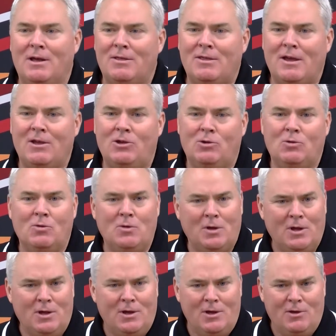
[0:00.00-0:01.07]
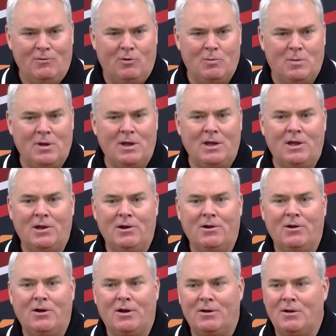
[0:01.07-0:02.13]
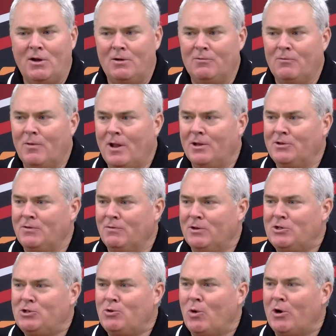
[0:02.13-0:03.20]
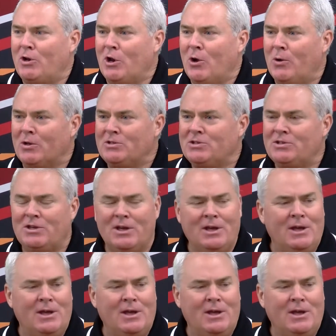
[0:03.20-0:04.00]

Thank you for being here on relatively short notice.